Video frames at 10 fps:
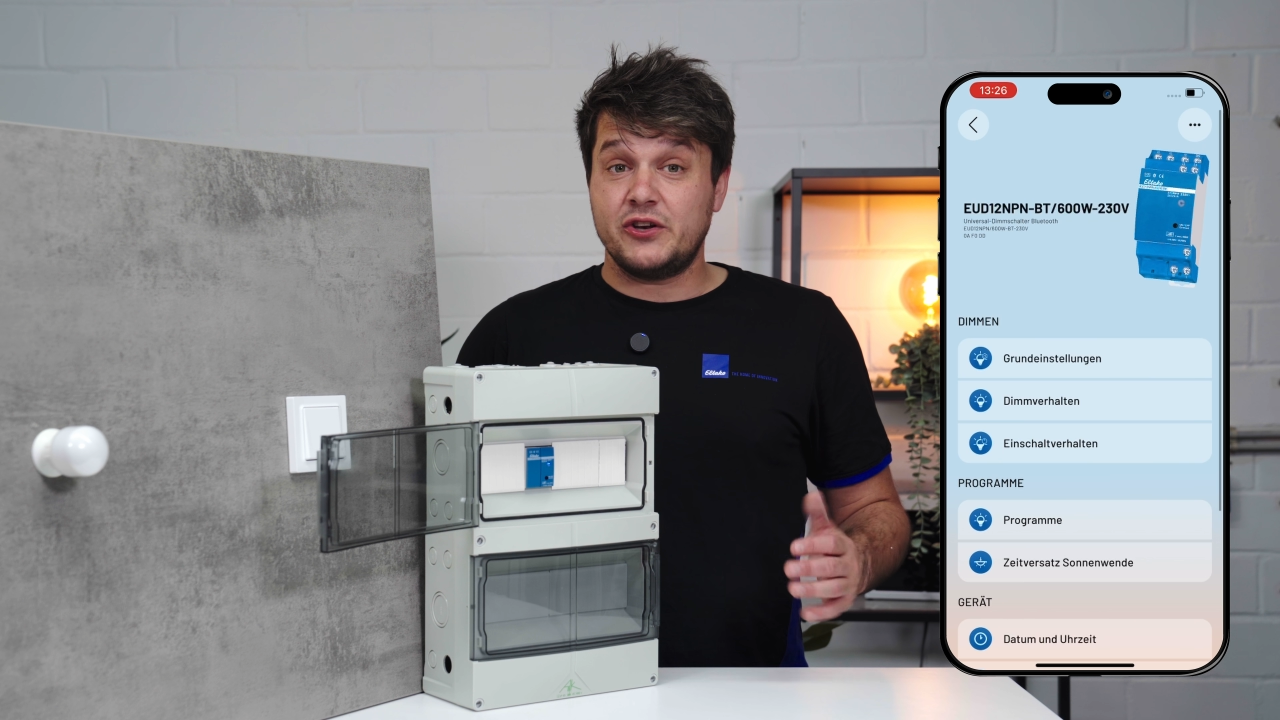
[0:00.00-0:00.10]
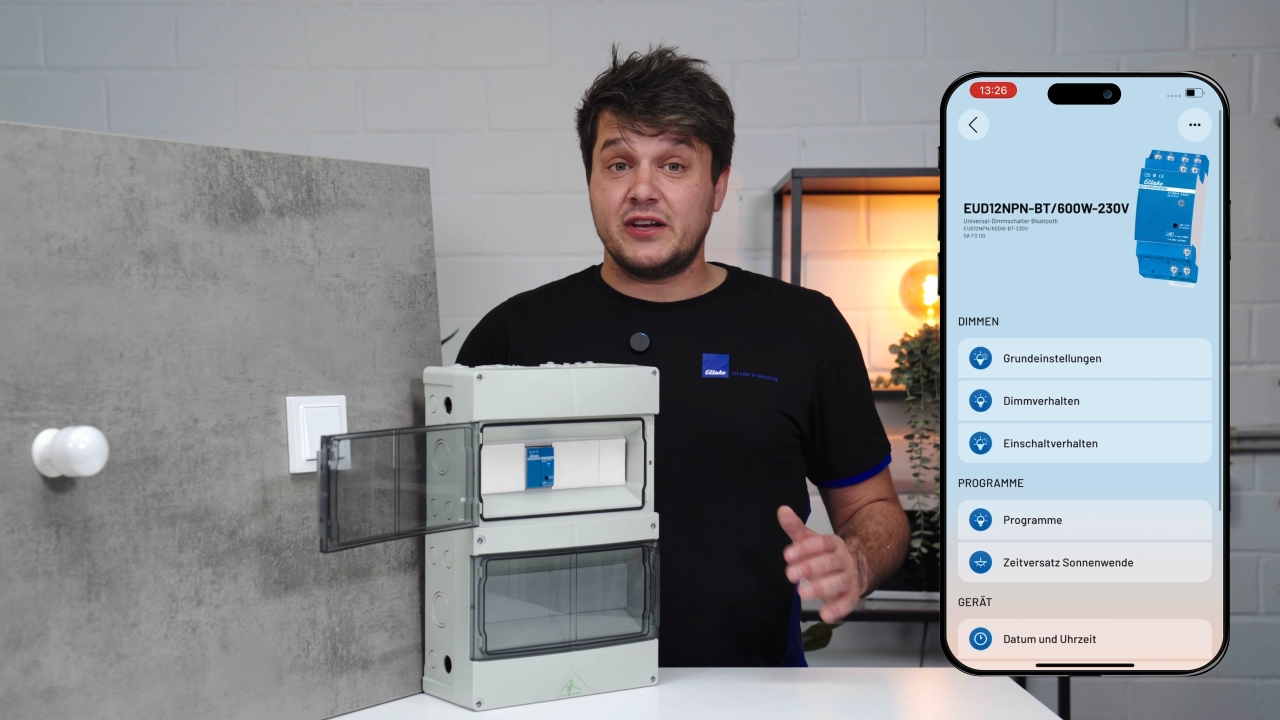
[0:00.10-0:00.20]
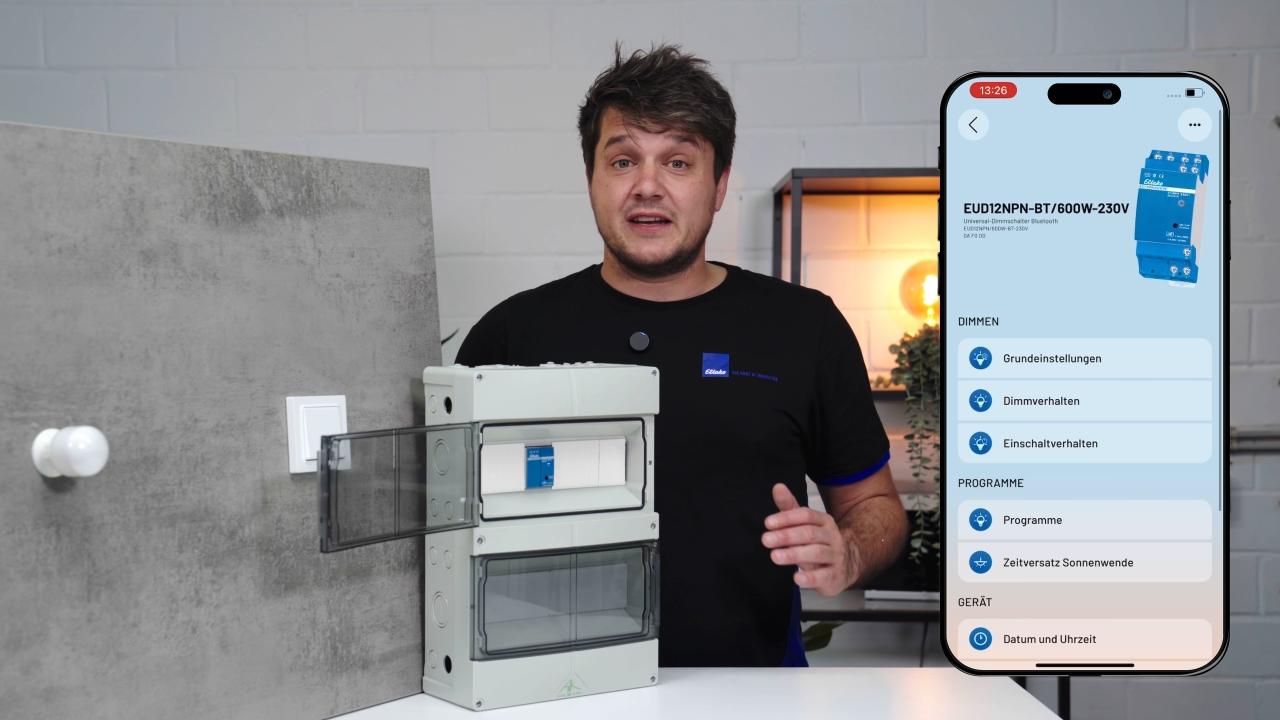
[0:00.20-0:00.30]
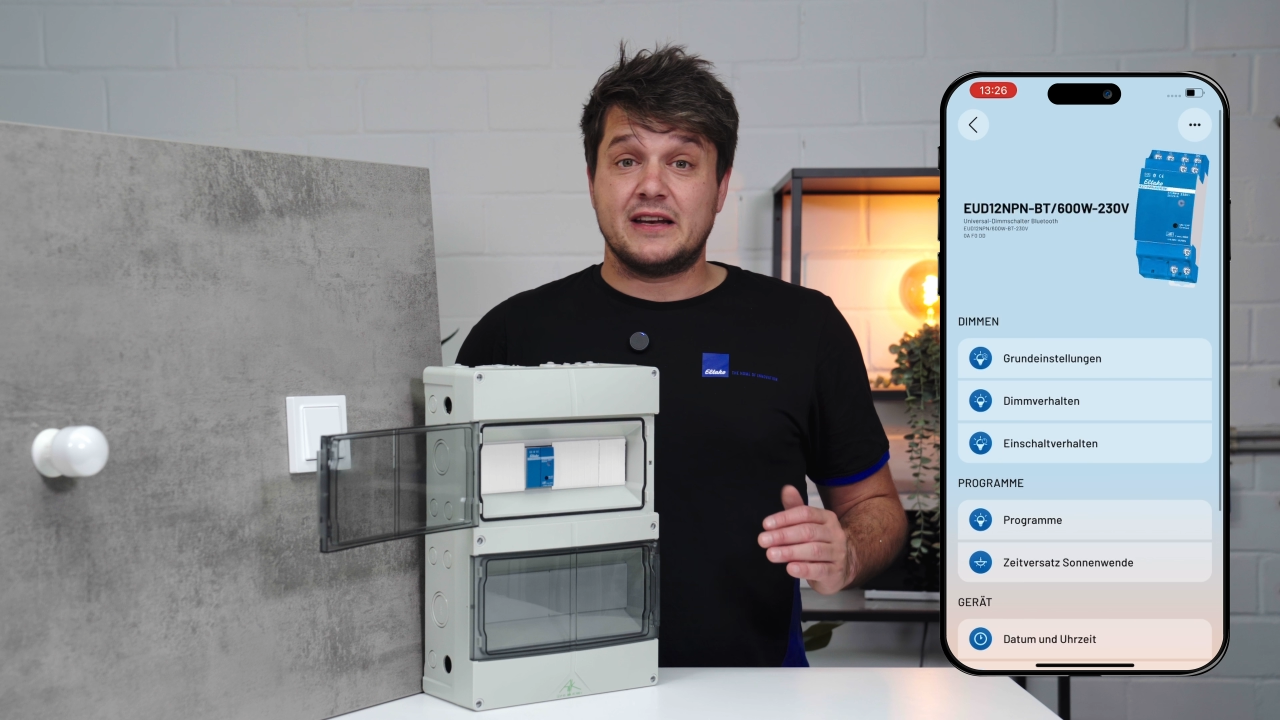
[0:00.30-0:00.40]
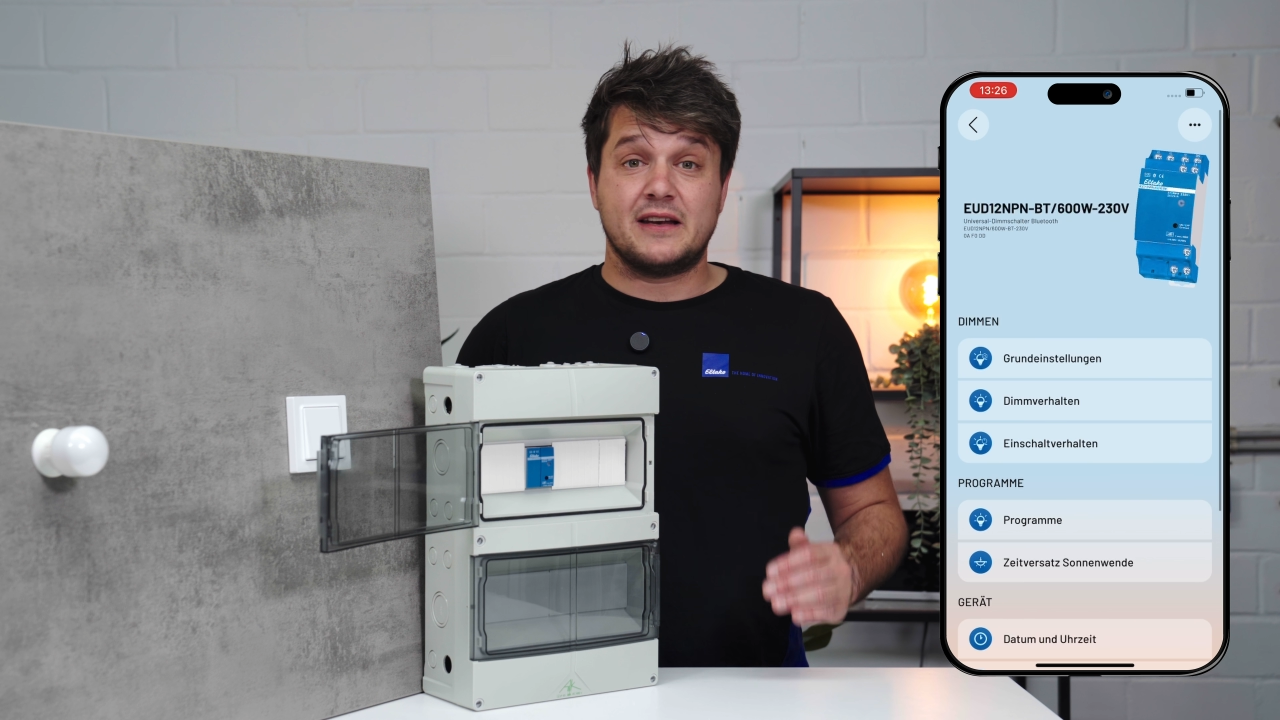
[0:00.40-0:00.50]

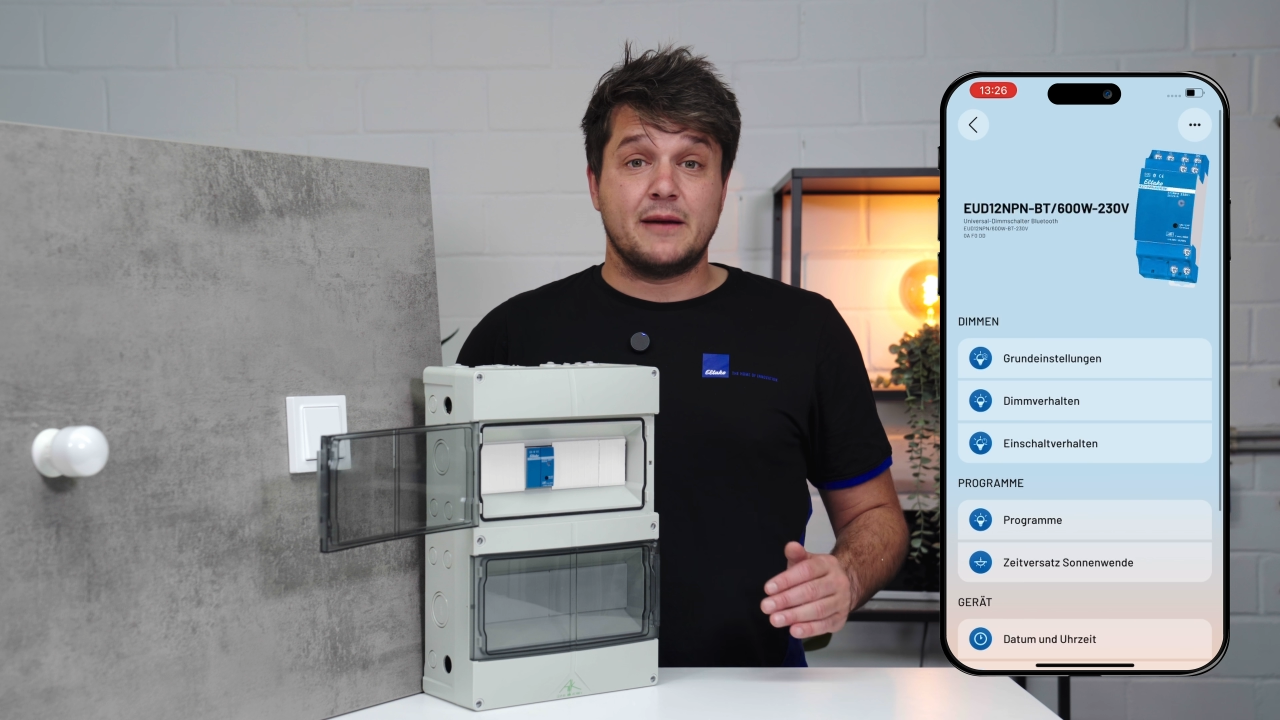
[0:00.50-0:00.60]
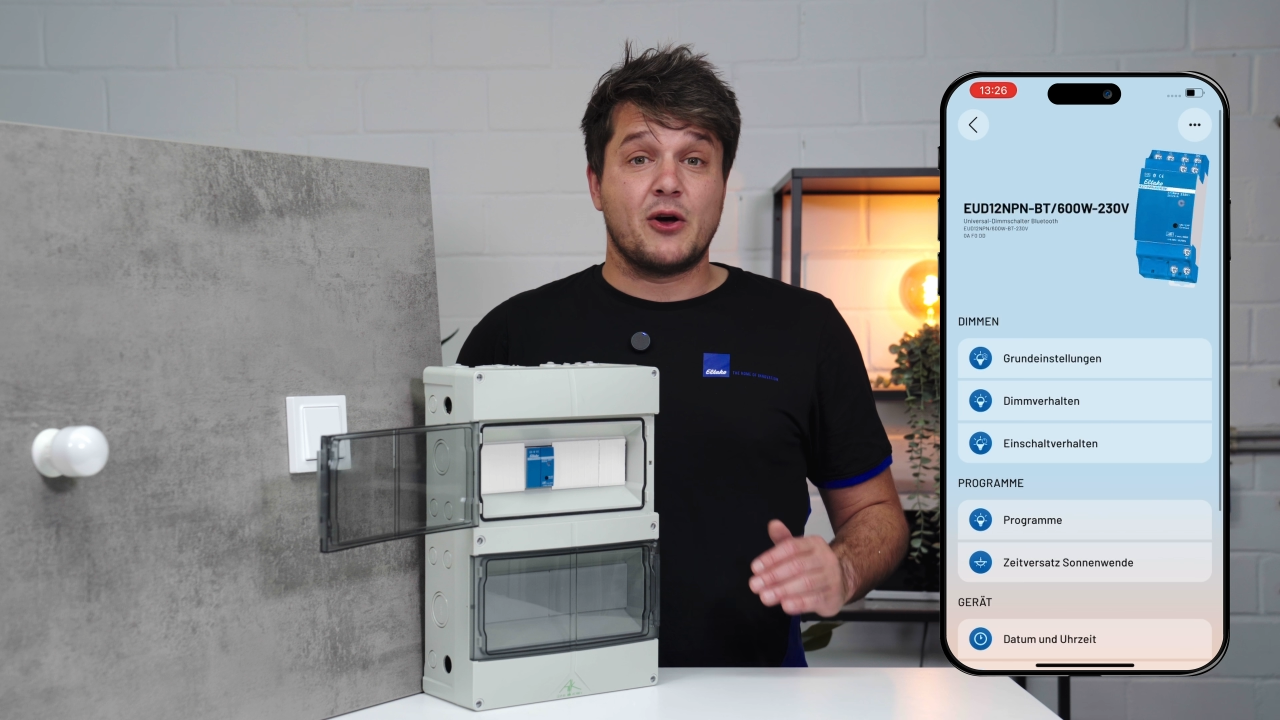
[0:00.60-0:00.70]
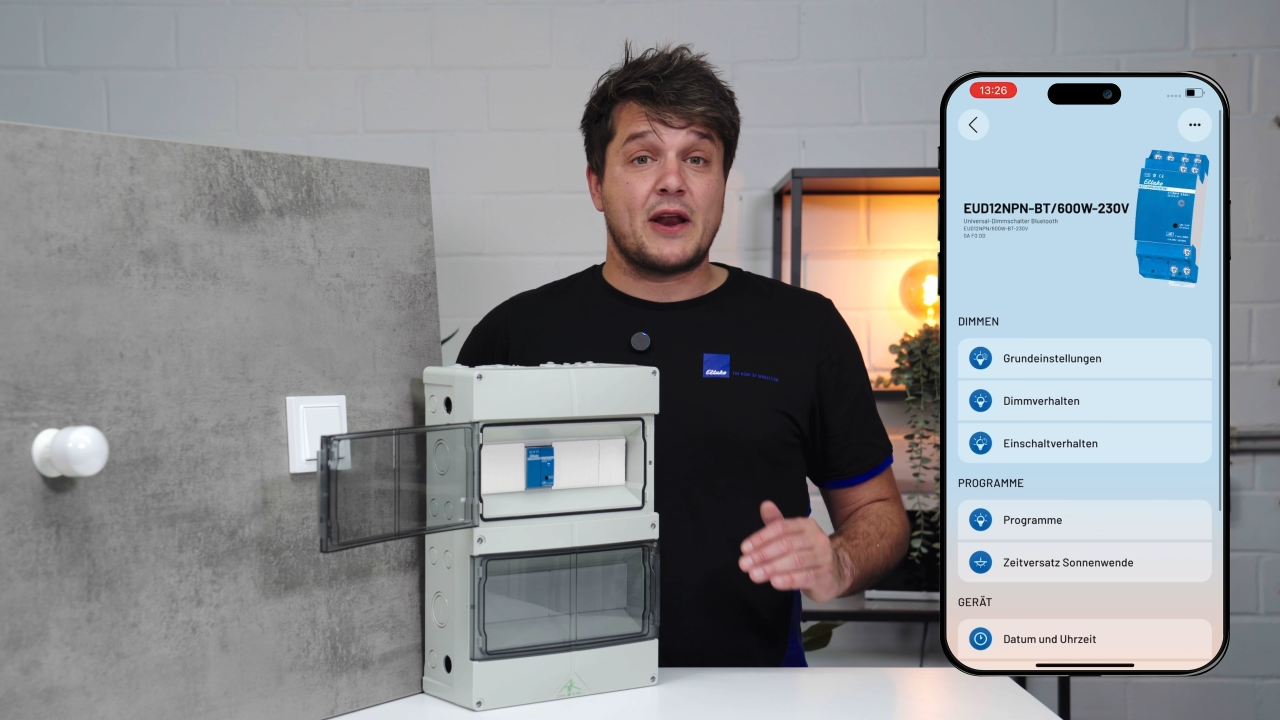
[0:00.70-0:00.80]
configure